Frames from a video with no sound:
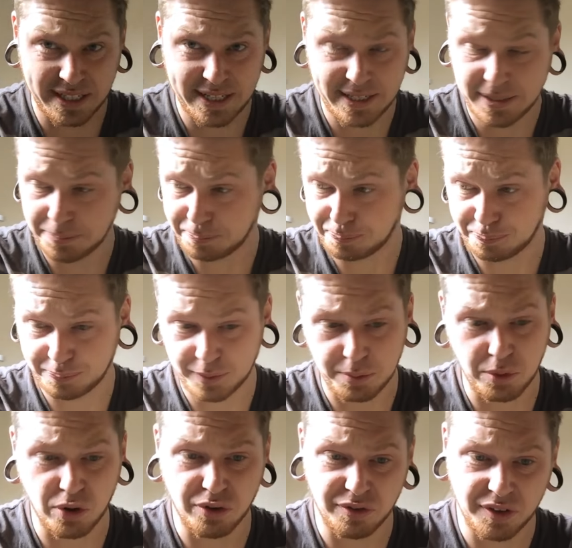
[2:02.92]
is this,
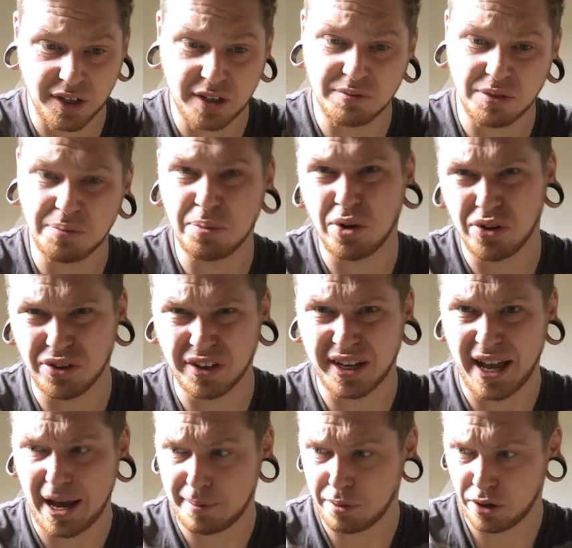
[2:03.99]
more, a, more
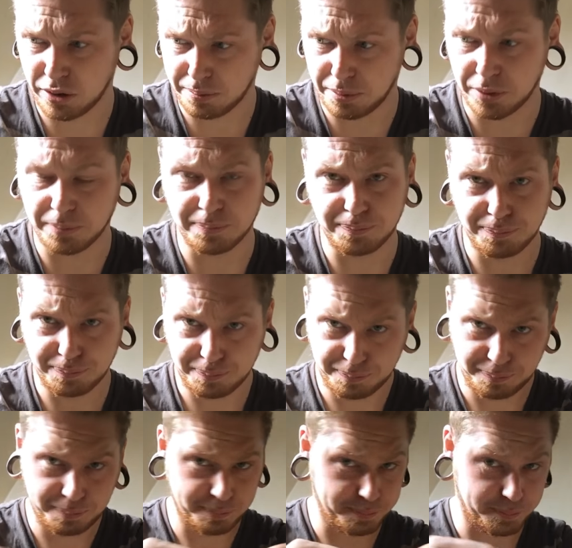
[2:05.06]
than cardboard, but
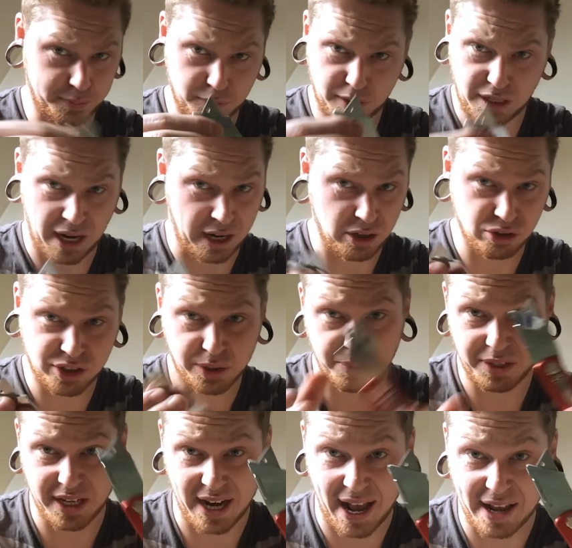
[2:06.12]
I cut
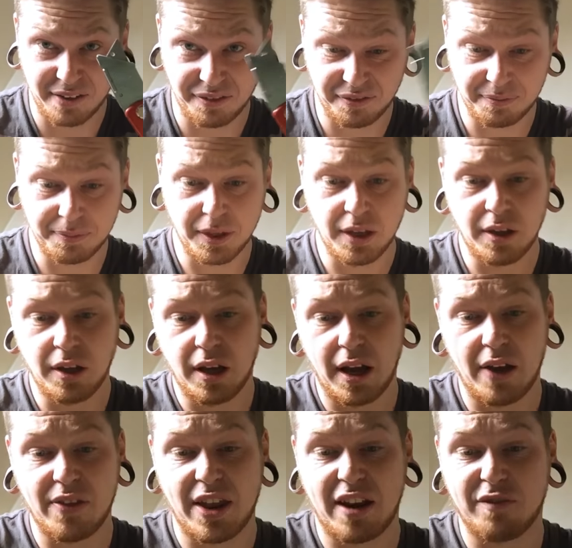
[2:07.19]
it with a knife
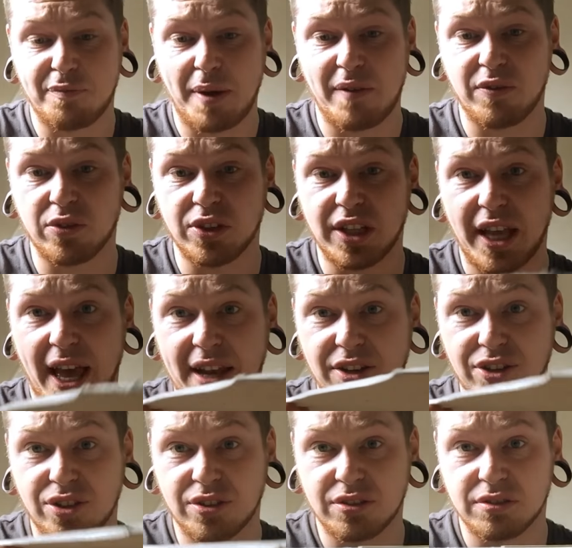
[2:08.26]
and then I've beveled the
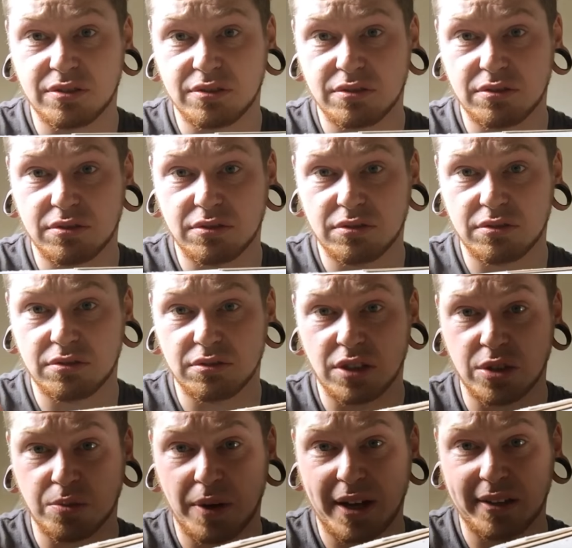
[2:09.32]
edge
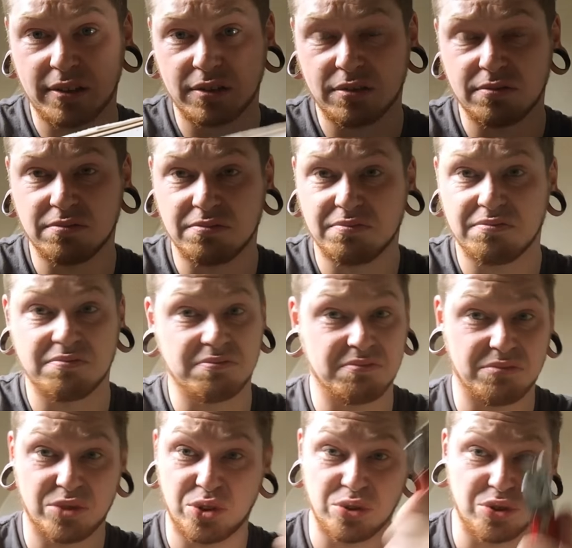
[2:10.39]
as well,
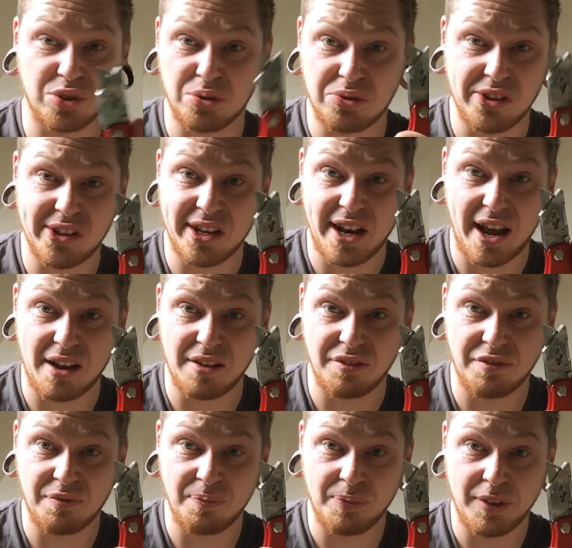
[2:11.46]
just using the knife.